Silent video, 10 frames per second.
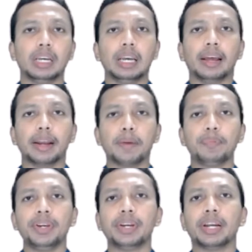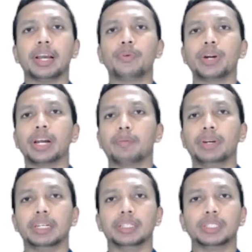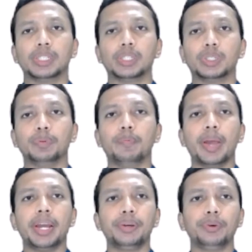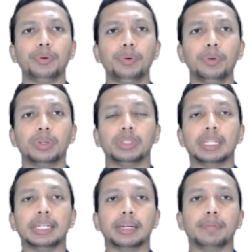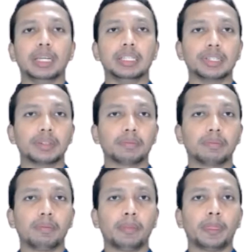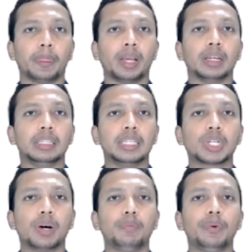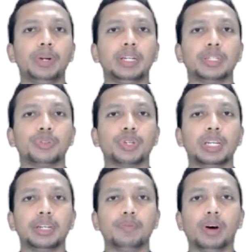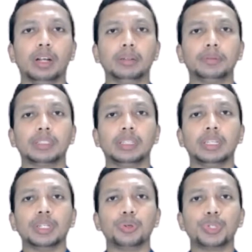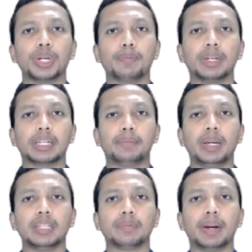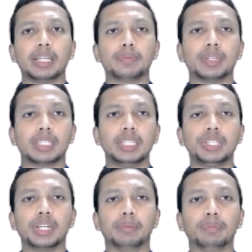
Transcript: rapid and accurate updates to be made to the database. This component usually involves use of database management system